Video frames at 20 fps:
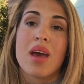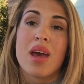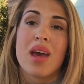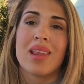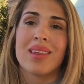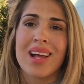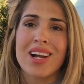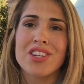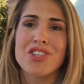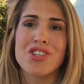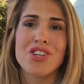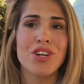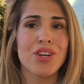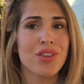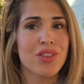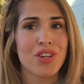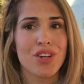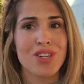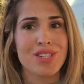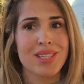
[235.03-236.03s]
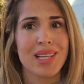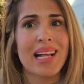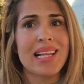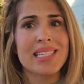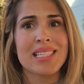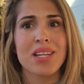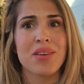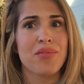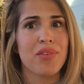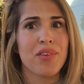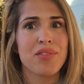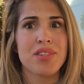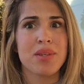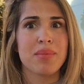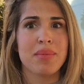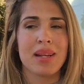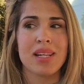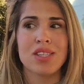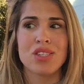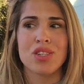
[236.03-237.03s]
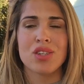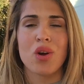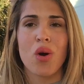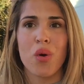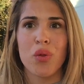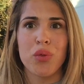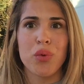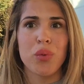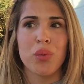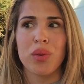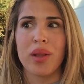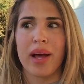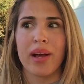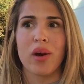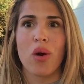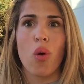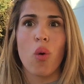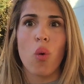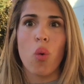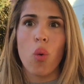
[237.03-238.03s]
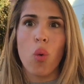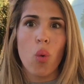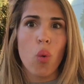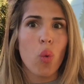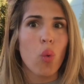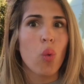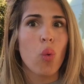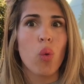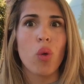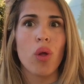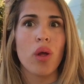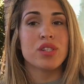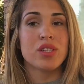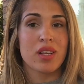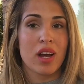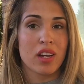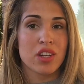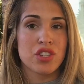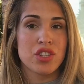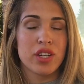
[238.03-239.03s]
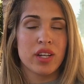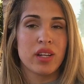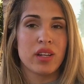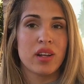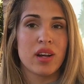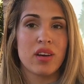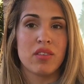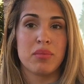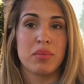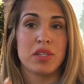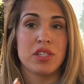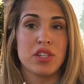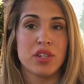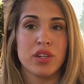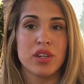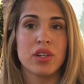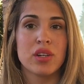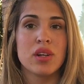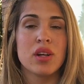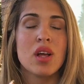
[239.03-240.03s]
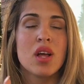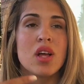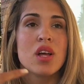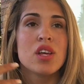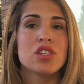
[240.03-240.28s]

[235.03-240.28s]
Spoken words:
In lecture, there's less than 50 minutes to go through like a whole section of material,